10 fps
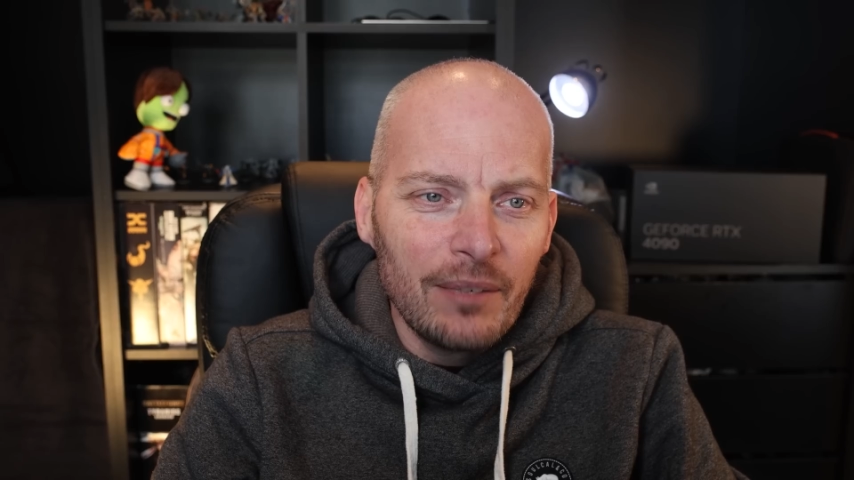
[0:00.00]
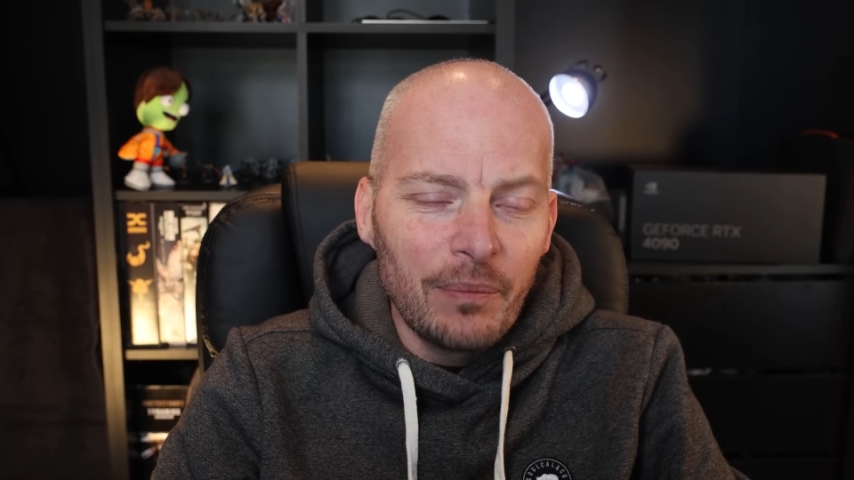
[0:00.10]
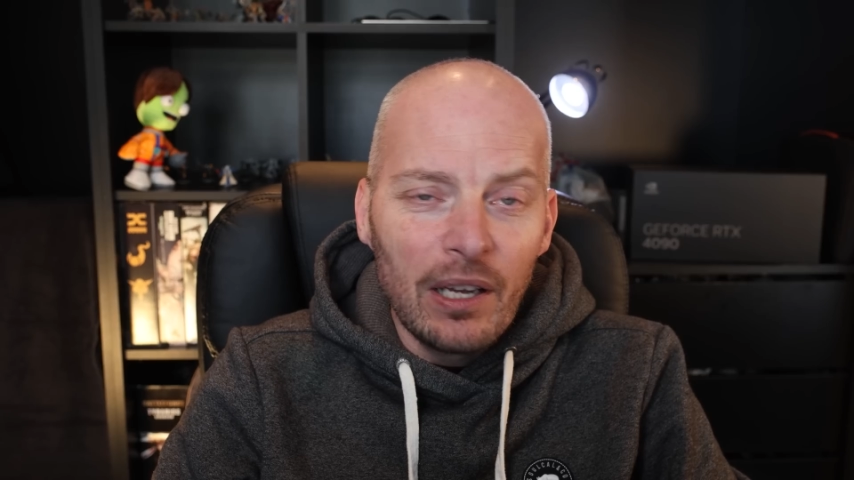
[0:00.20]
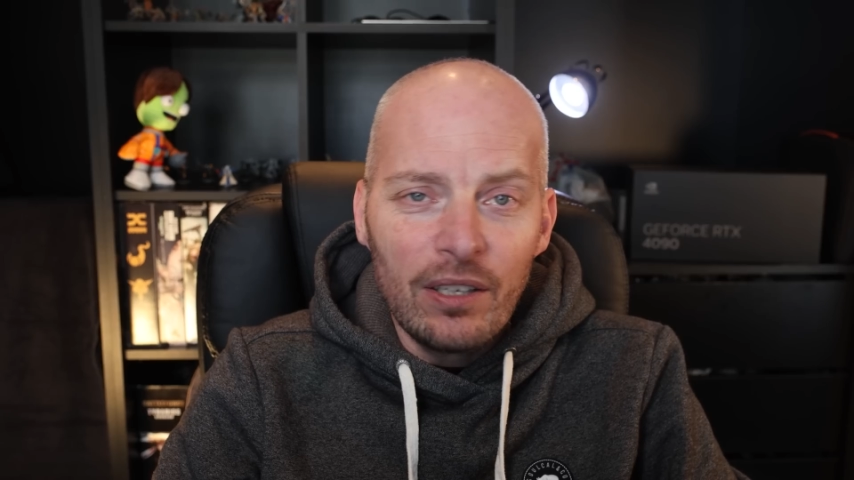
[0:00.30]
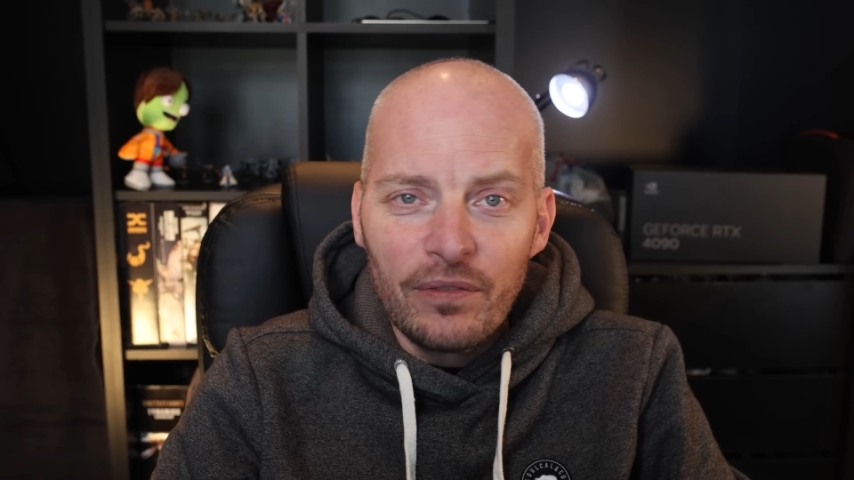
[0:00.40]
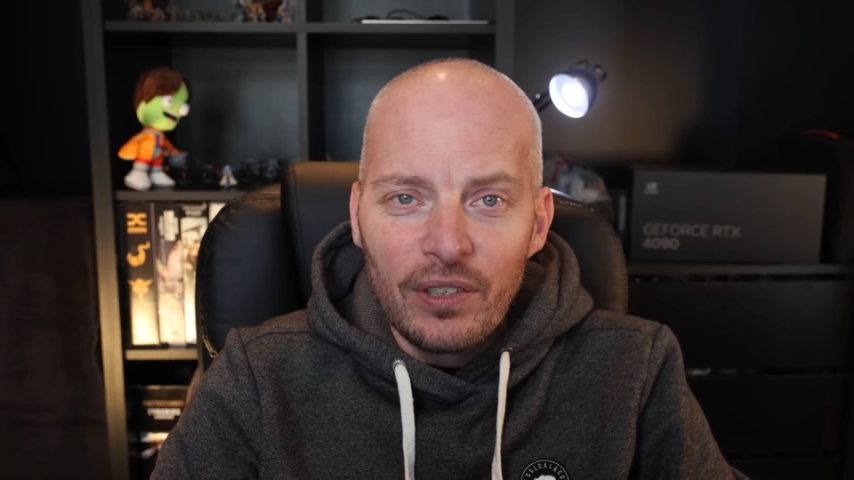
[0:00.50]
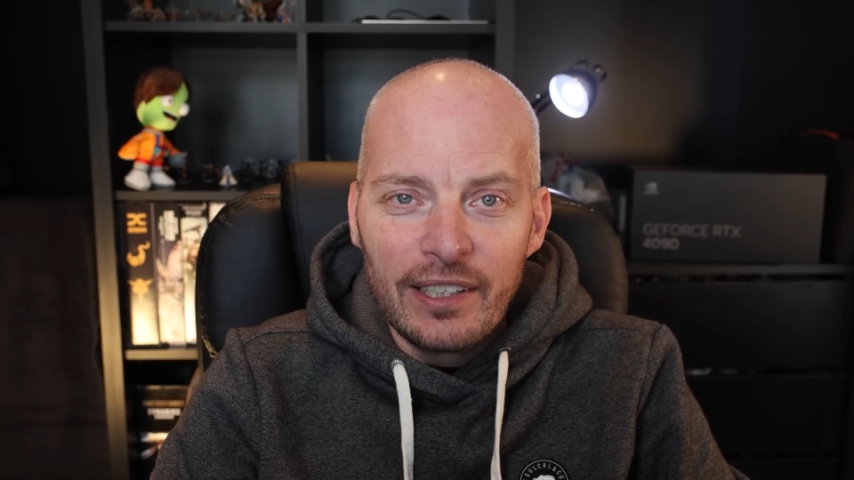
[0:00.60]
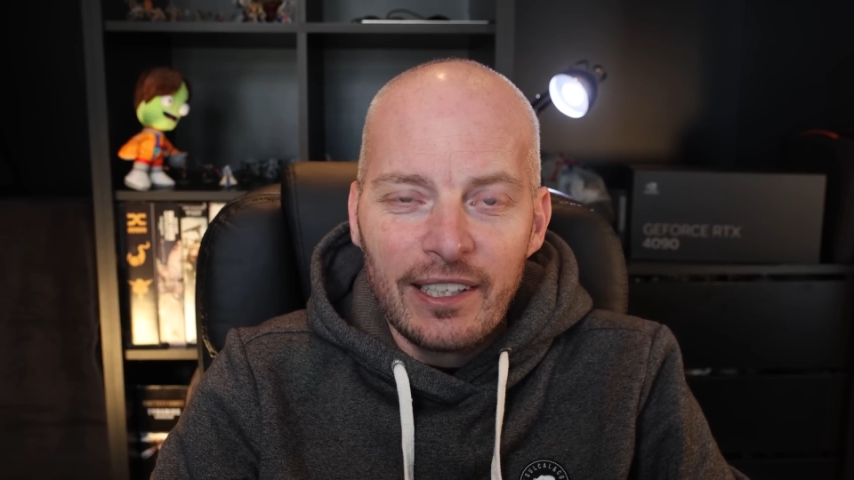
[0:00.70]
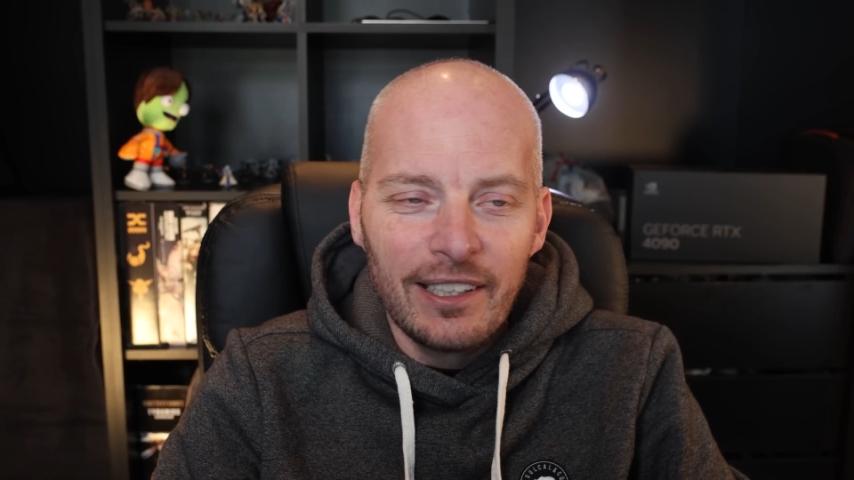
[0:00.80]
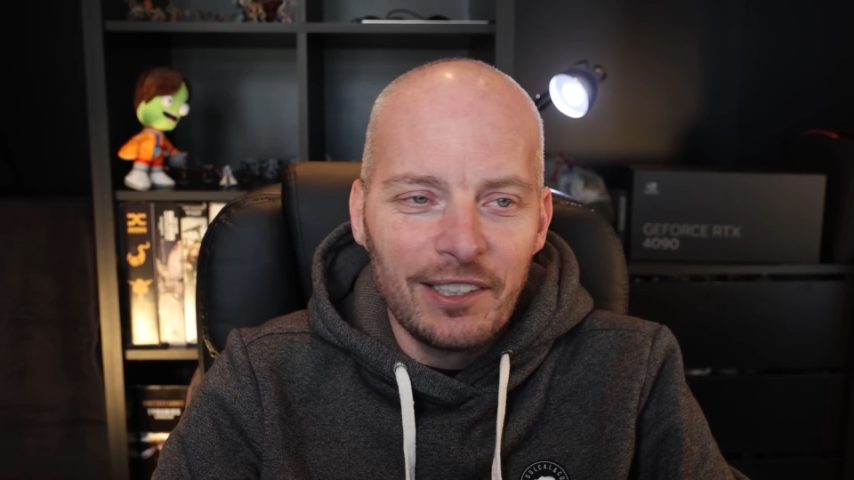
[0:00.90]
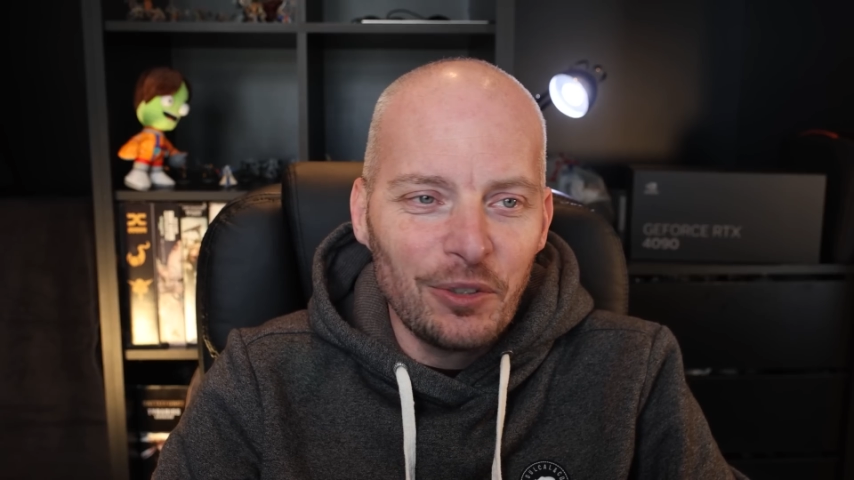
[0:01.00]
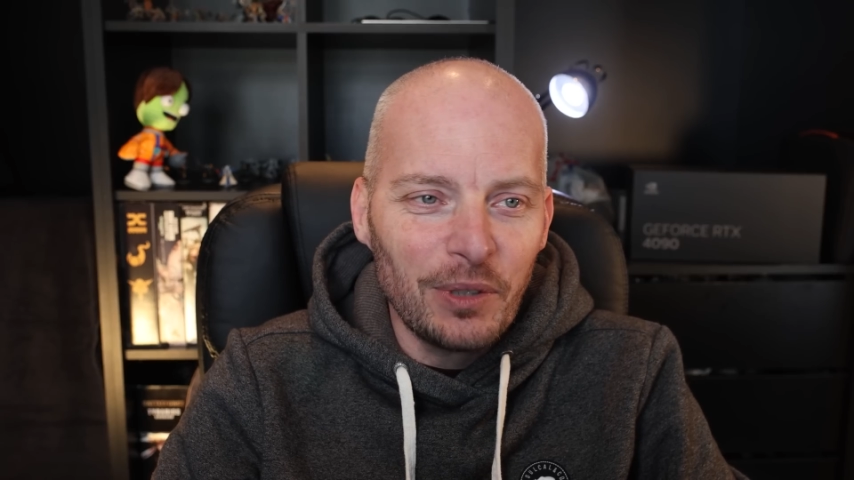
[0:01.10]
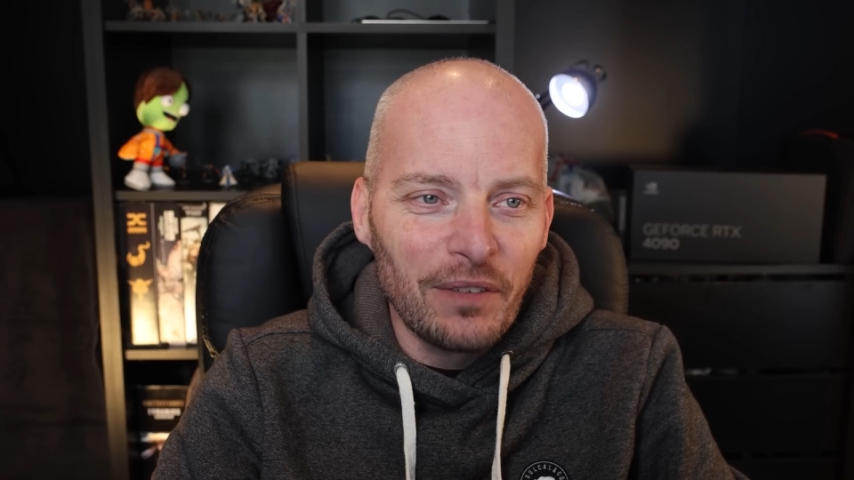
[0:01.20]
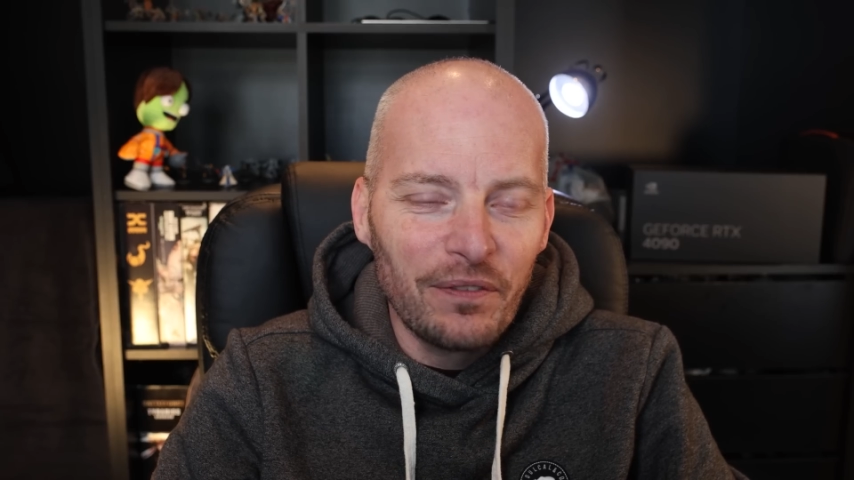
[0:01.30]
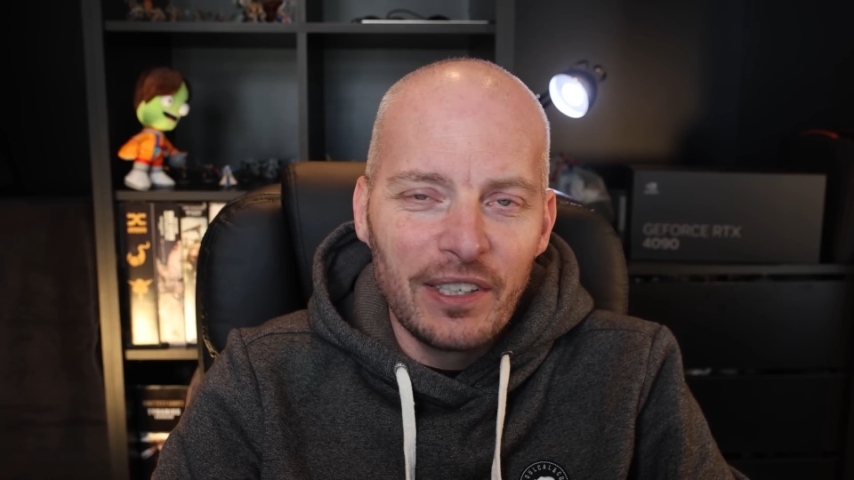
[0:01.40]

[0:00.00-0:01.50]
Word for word: Um, hopefully they do get